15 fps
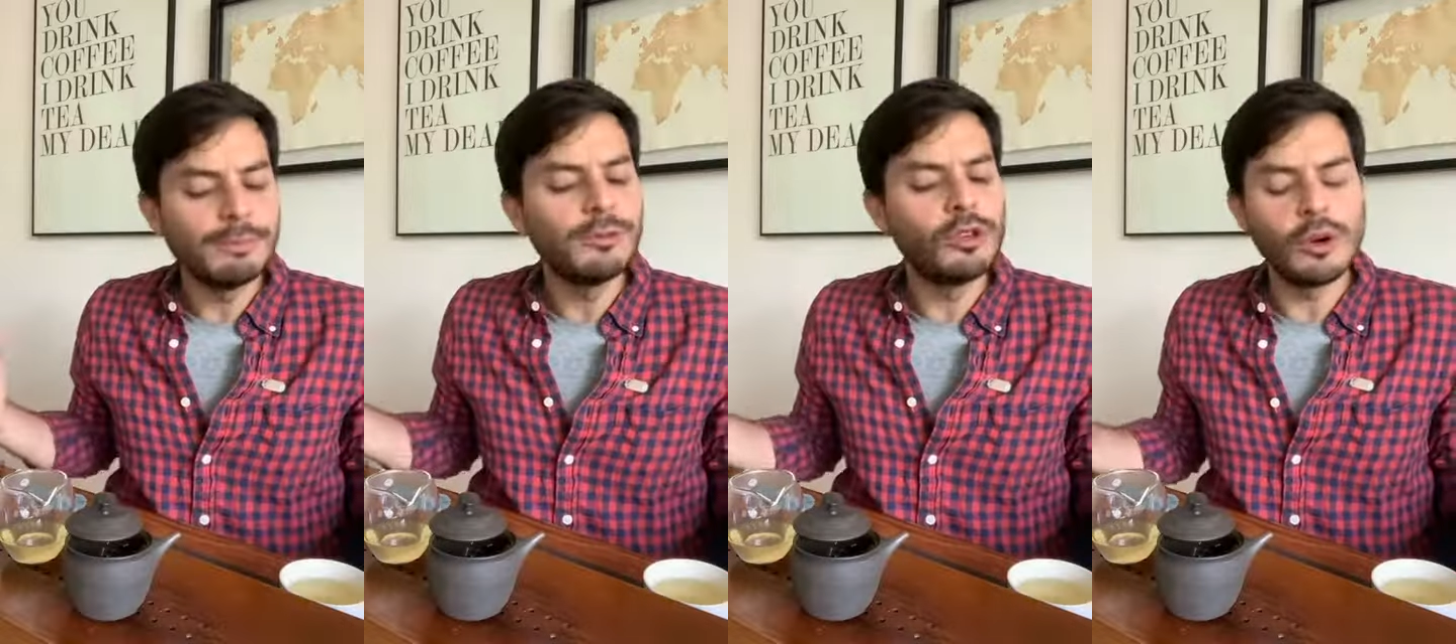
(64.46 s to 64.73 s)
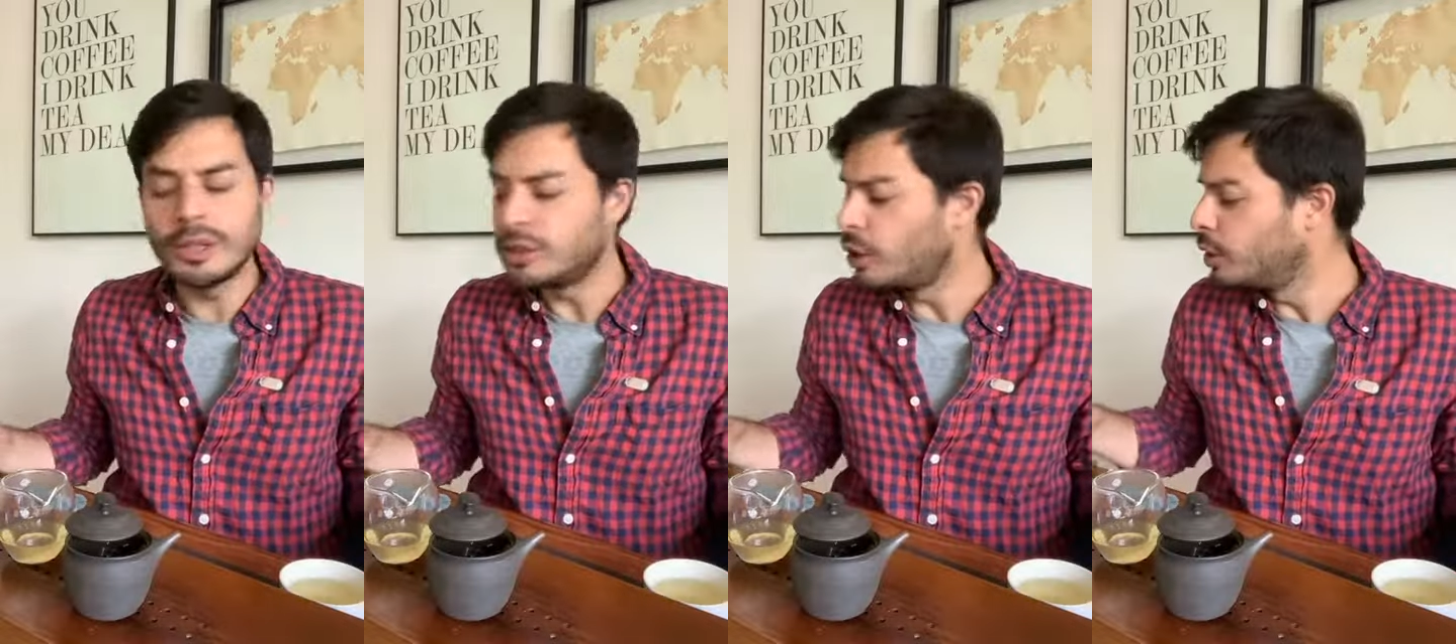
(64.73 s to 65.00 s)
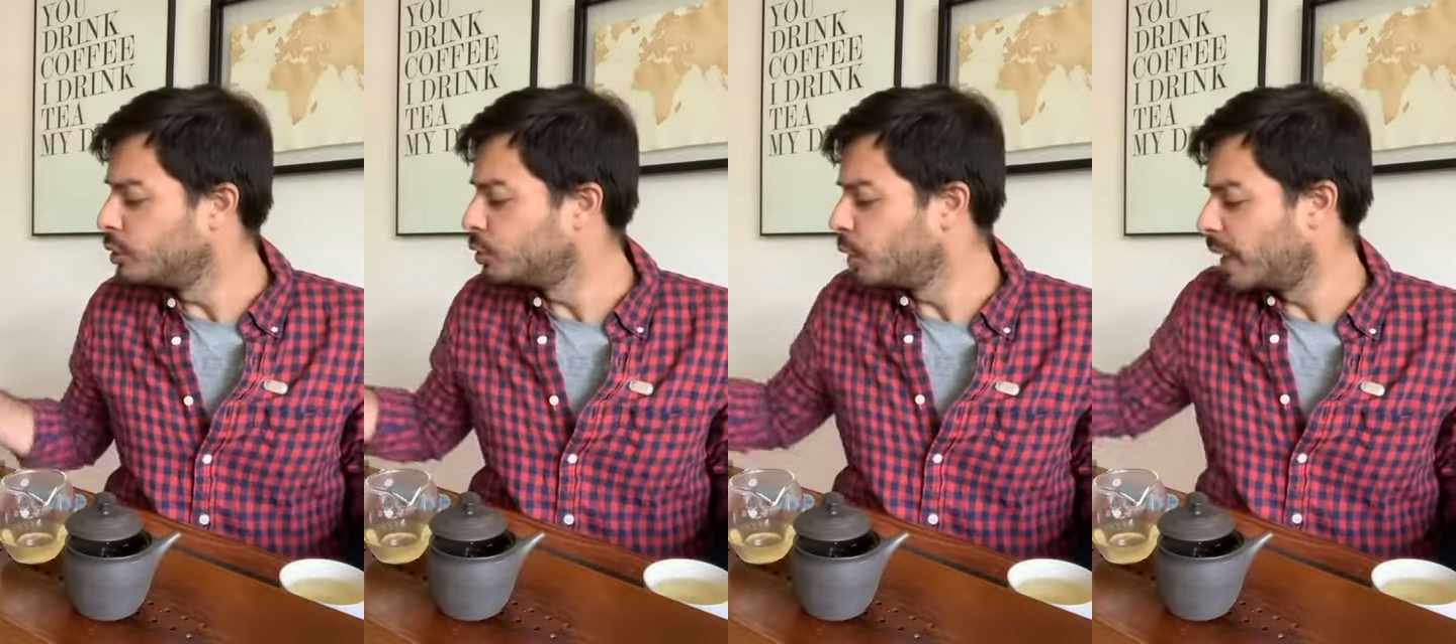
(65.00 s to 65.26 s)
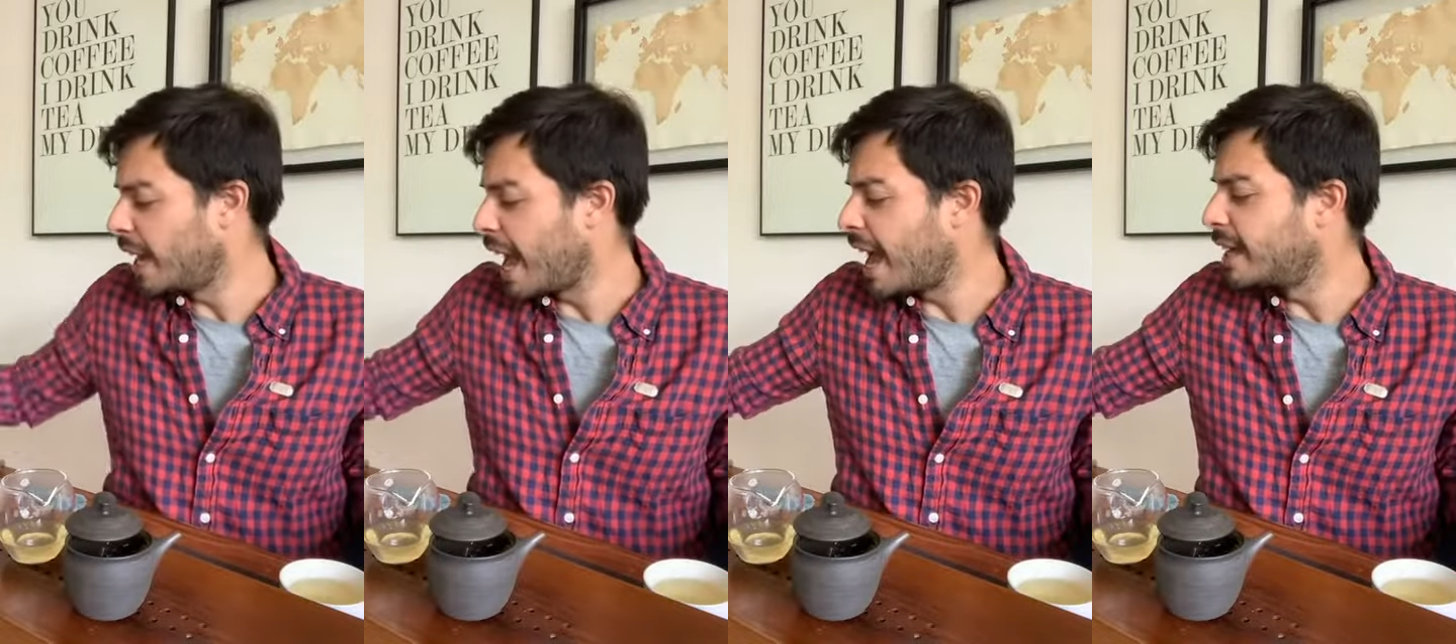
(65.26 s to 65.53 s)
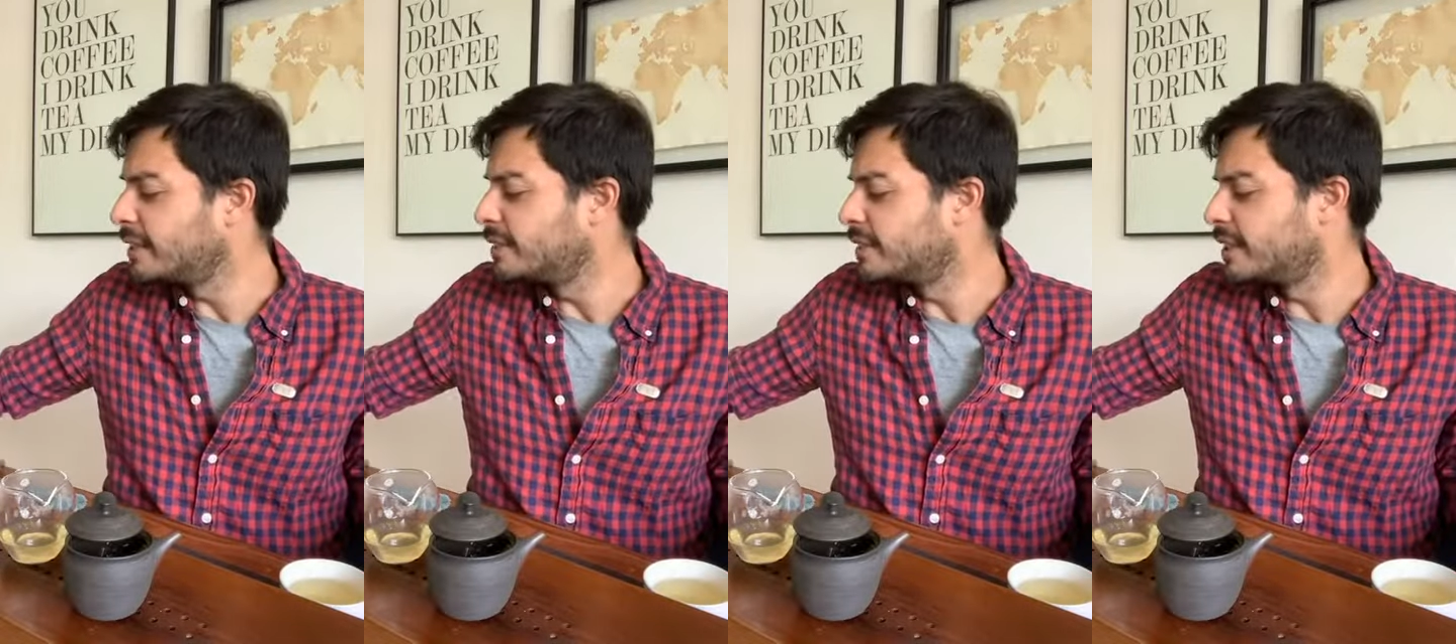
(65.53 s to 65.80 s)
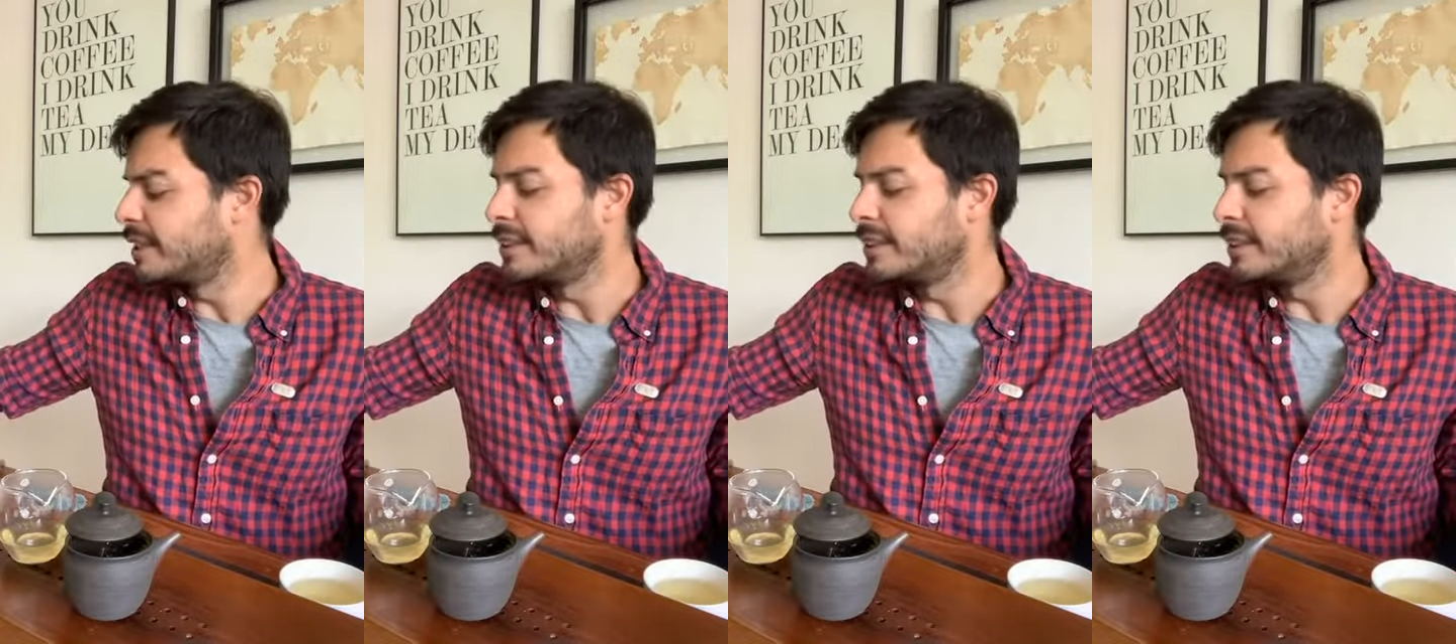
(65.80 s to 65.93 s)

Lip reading: So it has